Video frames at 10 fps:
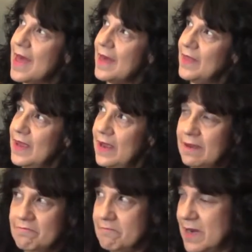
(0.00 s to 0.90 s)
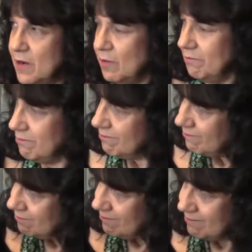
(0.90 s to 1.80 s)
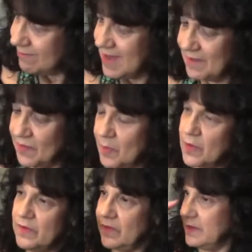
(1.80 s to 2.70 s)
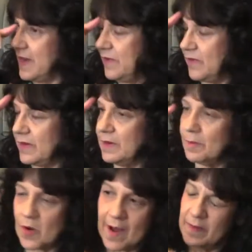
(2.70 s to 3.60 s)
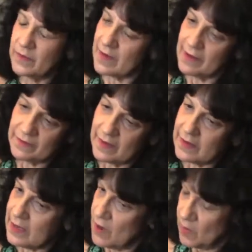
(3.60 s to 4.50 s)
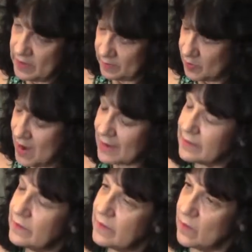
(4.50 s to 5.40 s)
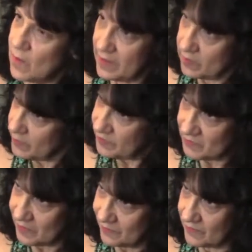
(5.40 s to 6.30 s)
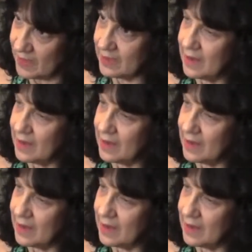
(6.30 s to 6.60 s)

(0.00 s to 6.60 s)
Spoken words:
and they, gave their presentation and promised us that, we could practice in the way that we saw fit,